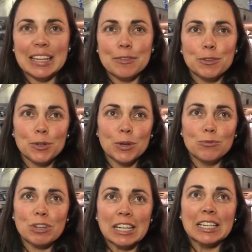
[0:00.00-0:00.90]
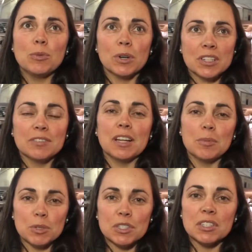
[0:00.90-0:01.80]
If you really want to
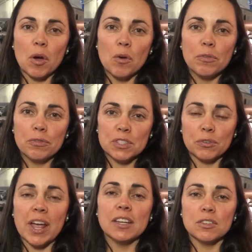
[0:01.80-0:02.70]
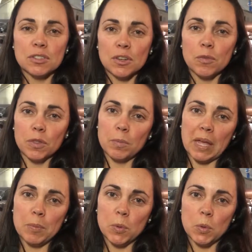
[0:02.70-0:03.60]
develop yourself, surrounding yourself with
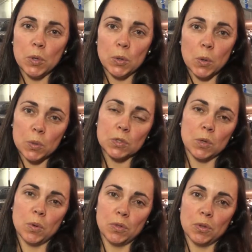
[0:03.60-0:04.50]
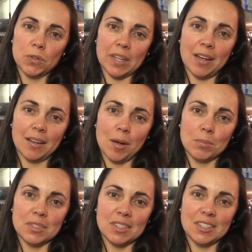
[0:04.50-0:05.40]
people who also want those
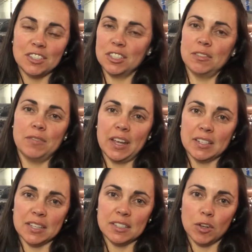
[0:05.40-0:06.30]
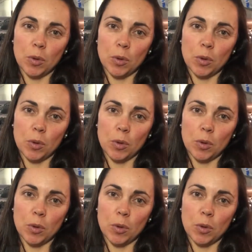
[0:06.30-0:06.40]
outcomes is just a fantastic